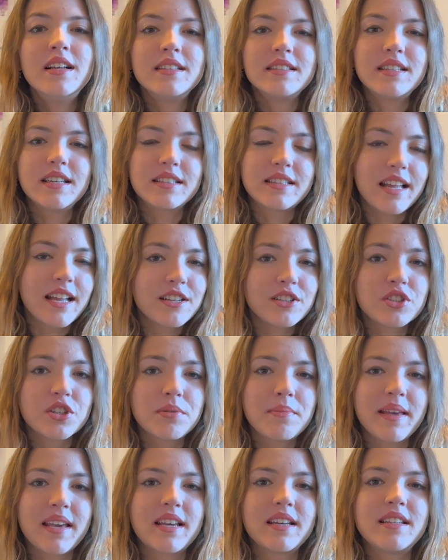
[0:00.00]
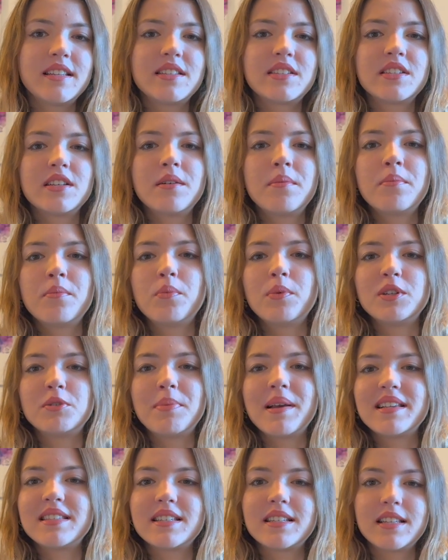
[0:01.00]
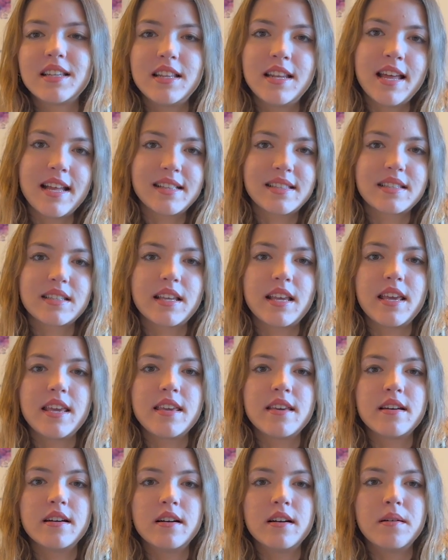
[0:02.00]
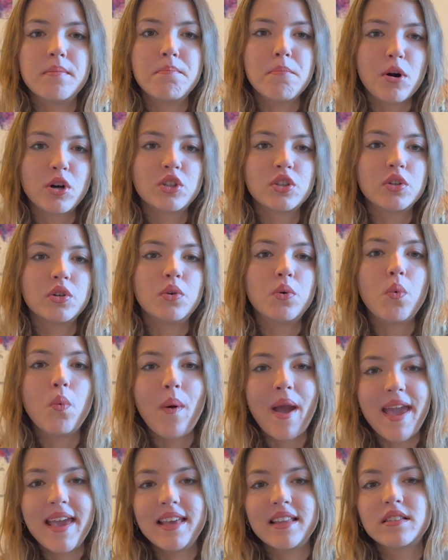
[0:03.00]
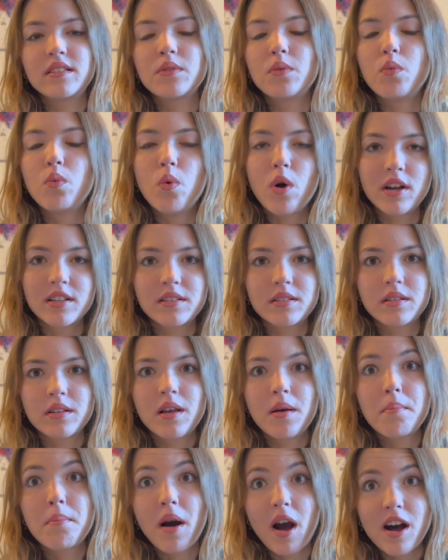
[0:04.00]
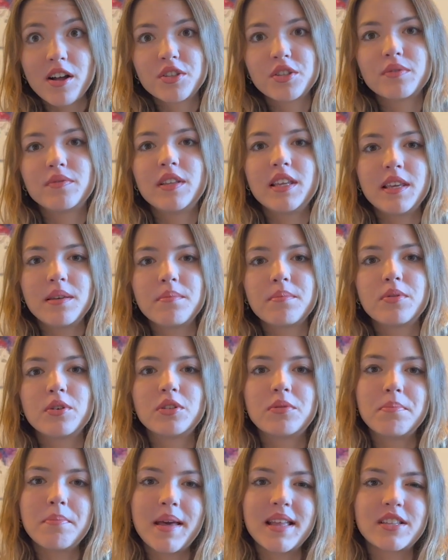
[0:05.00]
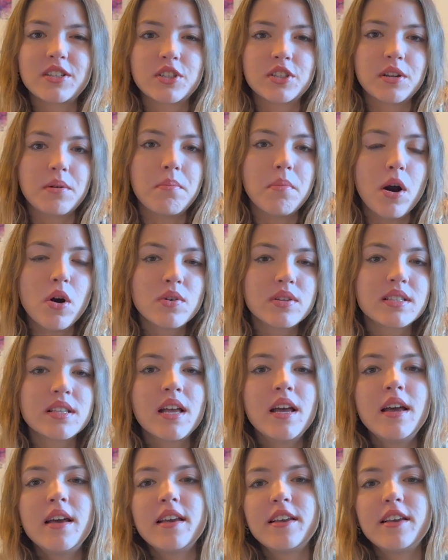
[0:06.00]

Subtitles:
The attention mechanism, which basically lets a model weigh what parts of the input matter the most,